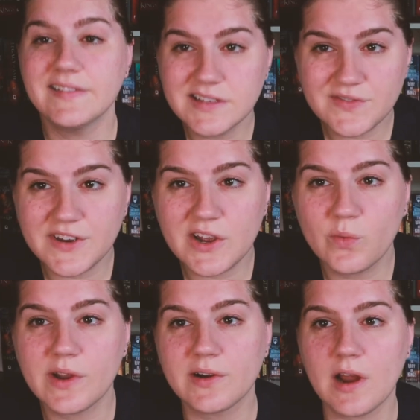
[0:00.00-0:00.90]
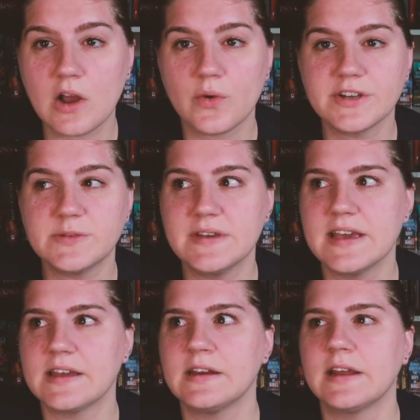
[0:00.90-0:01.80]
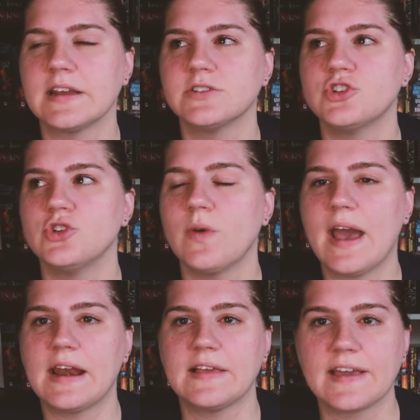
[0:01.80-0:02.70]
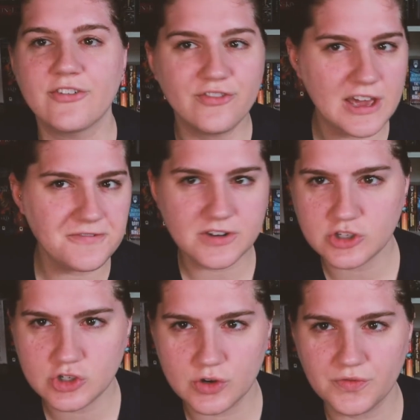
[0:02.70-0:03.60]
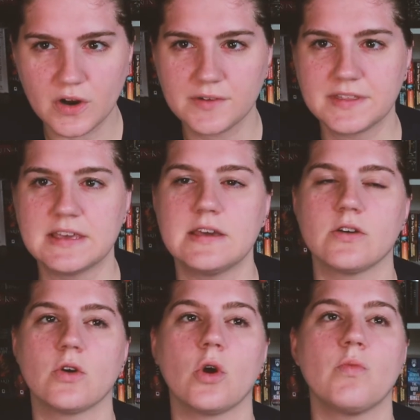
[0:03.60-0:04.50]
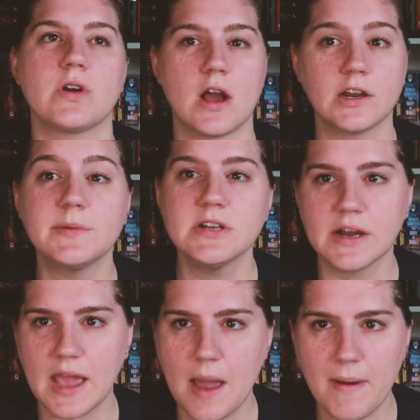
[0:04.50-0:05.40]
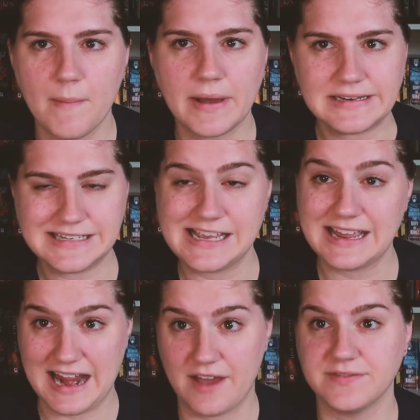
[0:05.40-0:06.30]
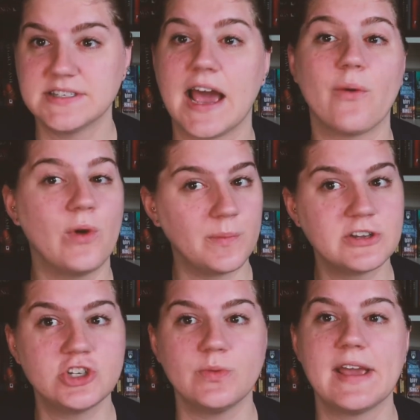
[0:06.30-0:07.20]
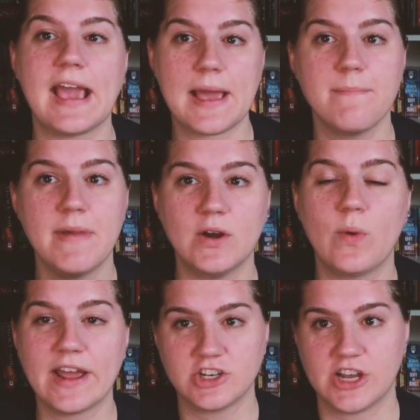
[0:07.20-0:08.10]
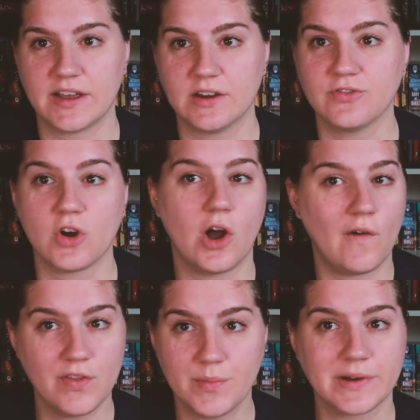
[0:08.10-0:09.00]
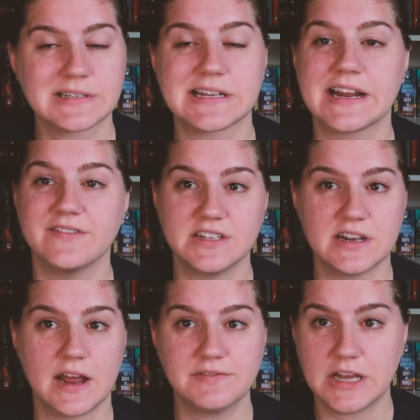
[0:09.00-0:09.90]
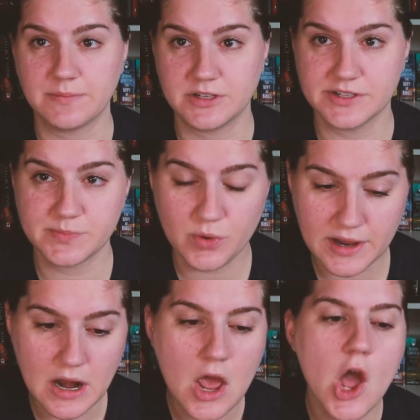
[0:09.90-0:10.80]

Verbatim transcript: In this video, we are not going to be getting into any like favorites so far of the year, or we're not going to be talking about my DNFs. I will be doing a midway check-in for all of the books that I have DNF'd up to this point.